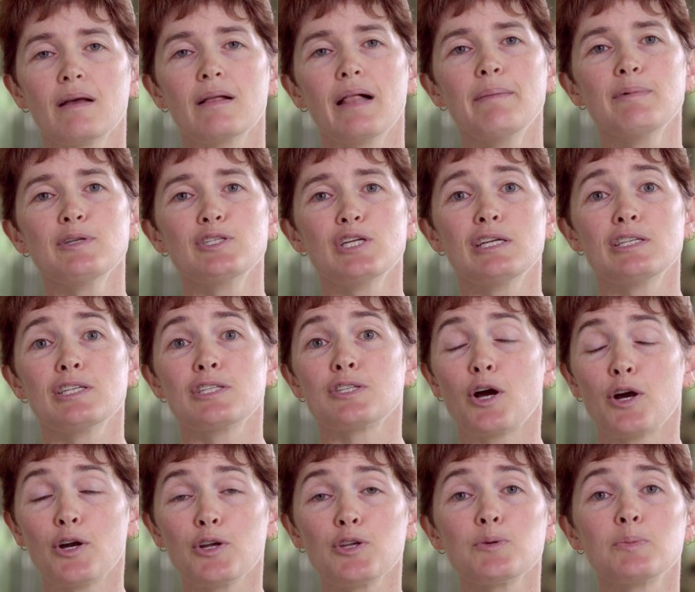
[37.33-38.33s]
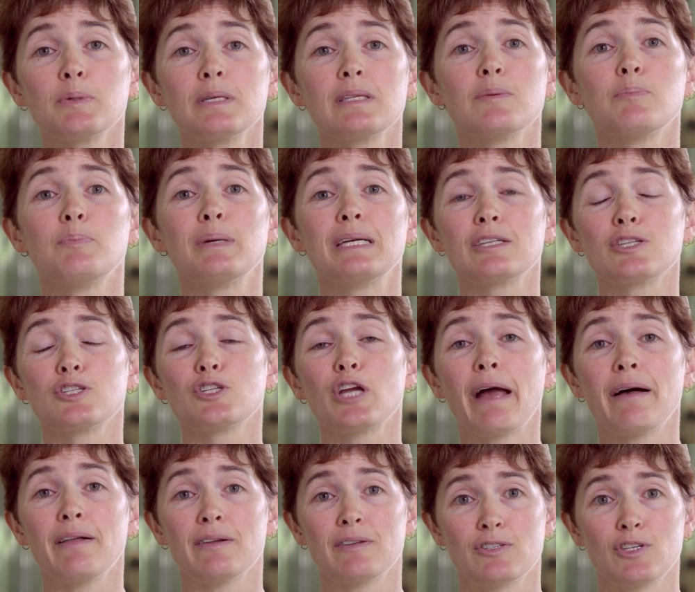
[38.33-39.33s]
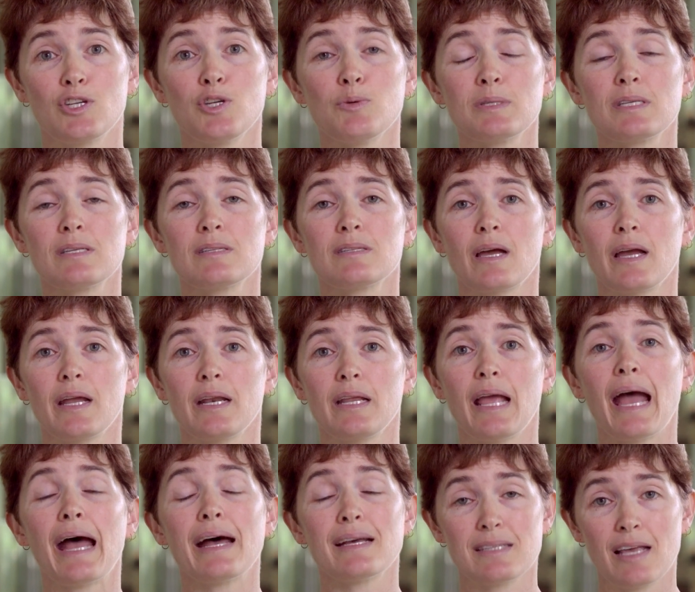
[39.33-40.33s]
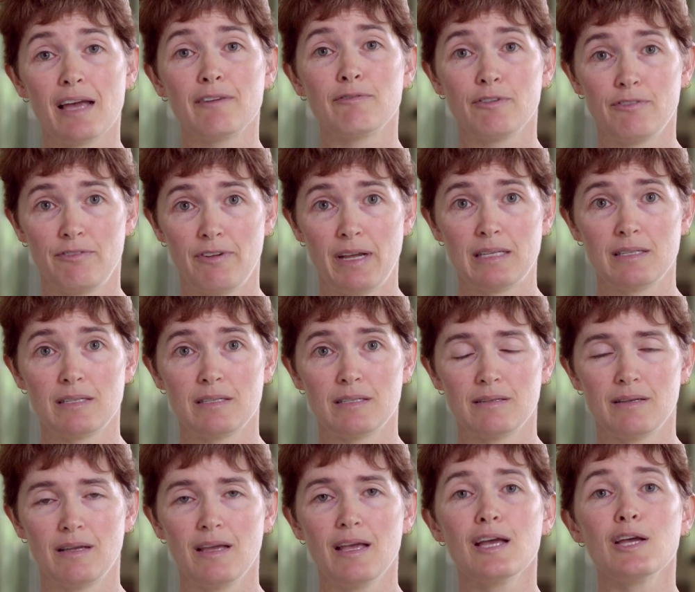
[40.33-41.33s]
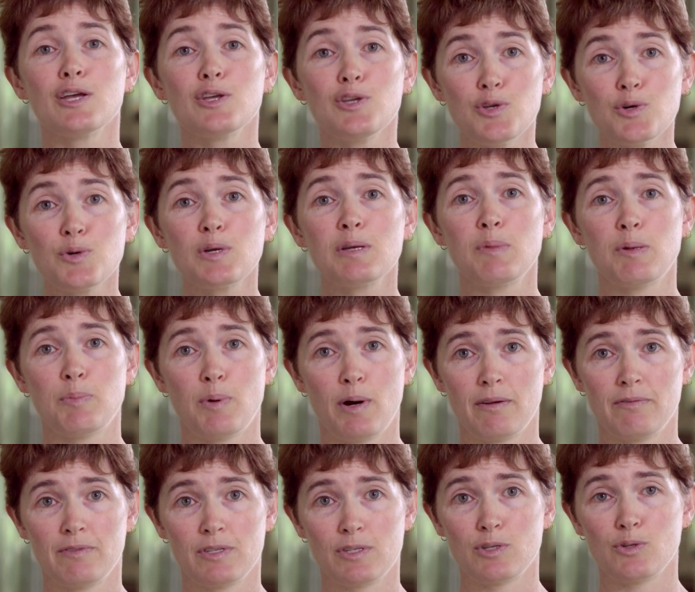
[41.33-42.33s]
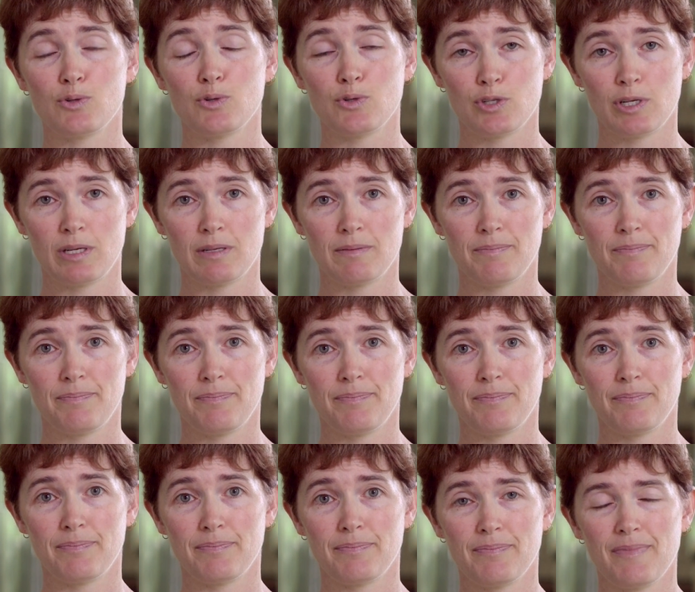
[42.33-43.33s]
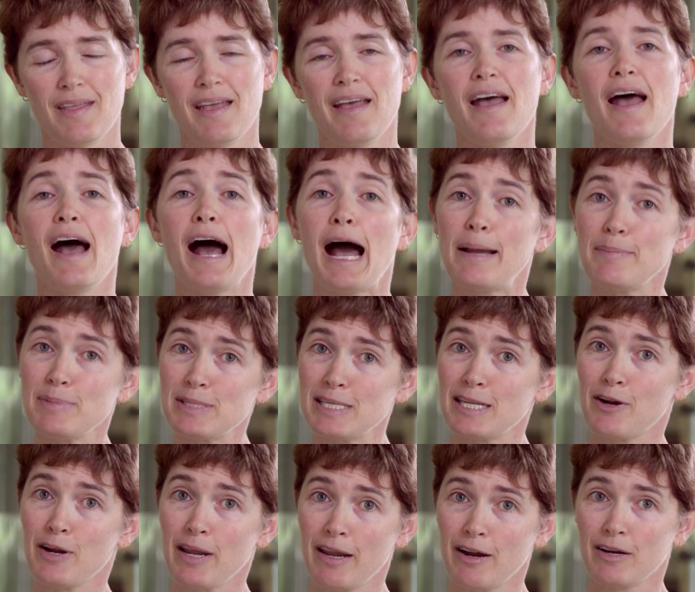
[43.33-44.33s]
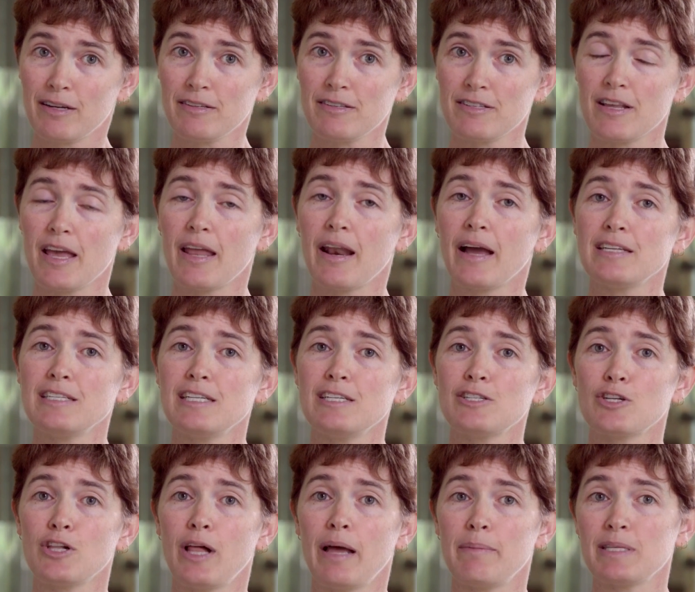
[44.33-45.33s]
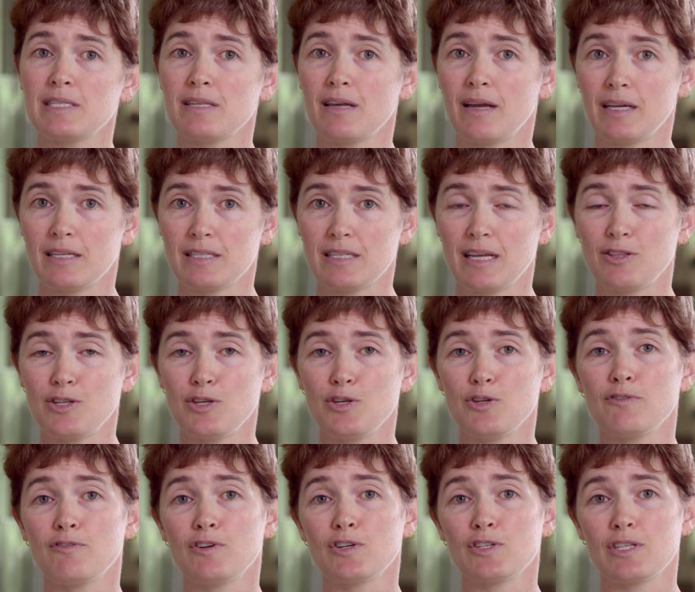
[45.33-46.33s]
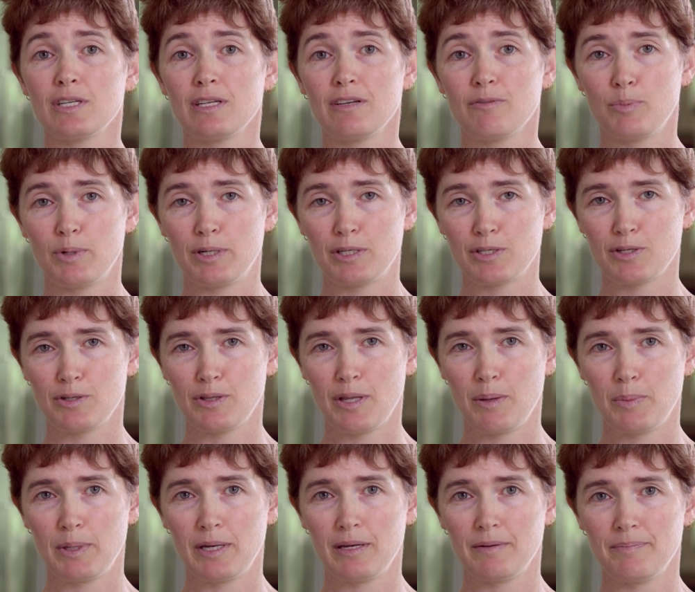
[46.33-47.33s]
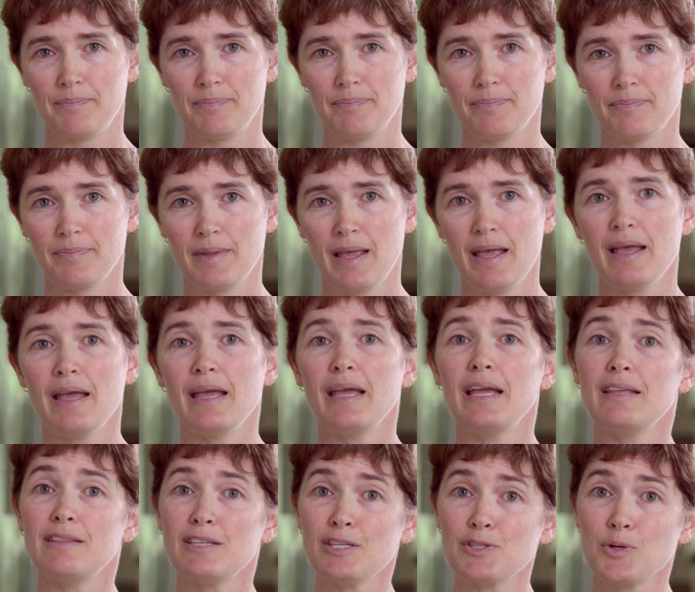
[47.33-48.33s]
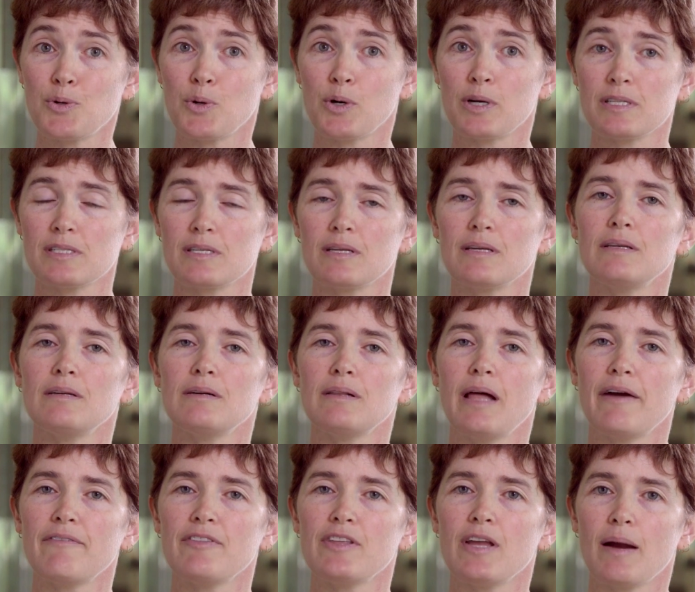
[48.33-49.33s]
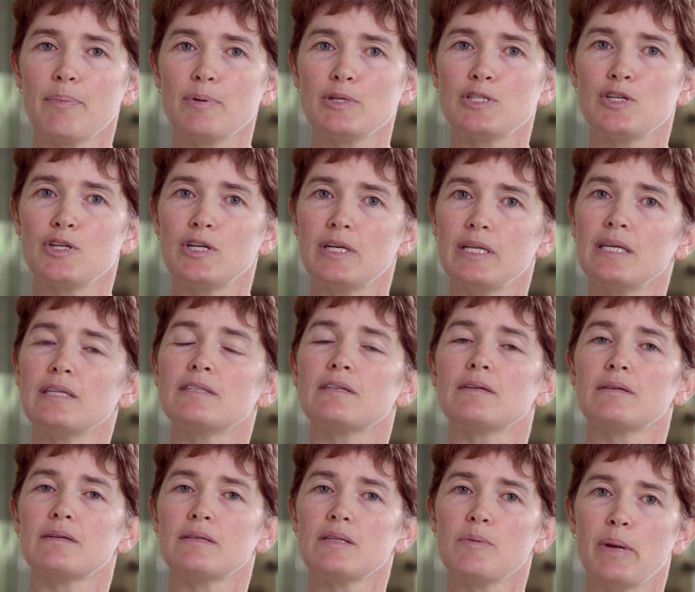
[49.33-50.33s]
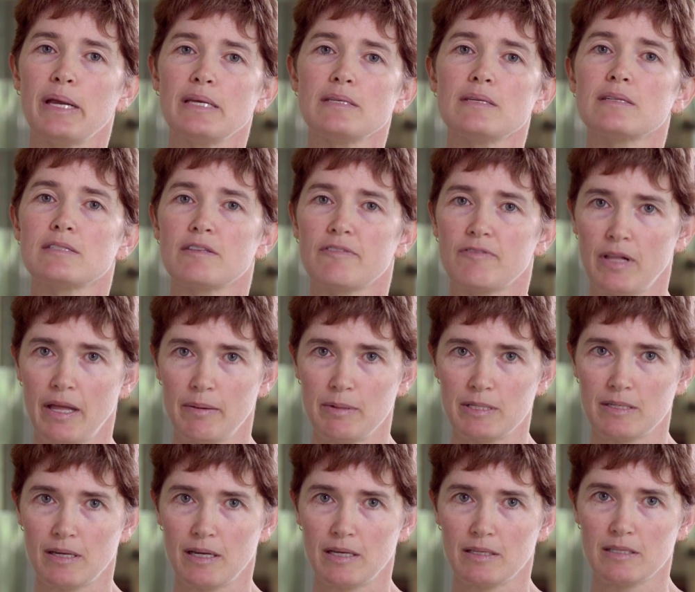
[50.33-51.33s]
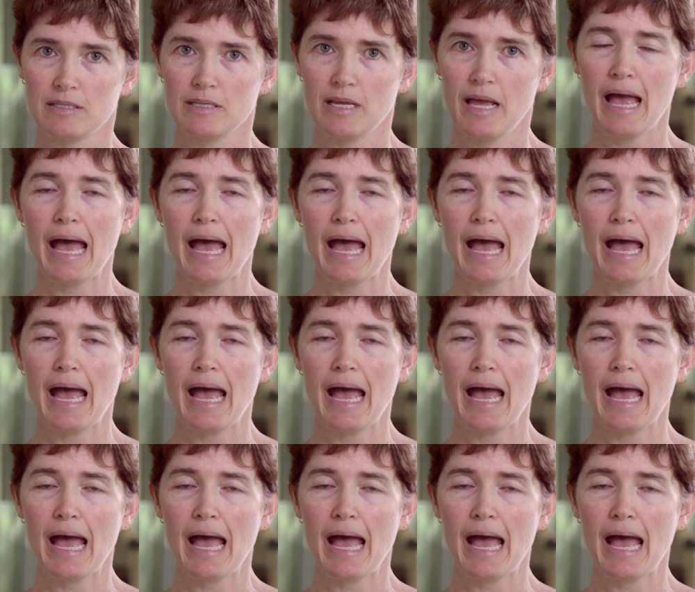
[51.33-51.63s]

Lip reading: Climate change is arguably the biggest challenge human society has ever faced. You can be part of the solution. I'm Sarah Harris, and I teach climate science at the University of British Columbia. In this course, you'll have the opportunity to learn the basics of climate science,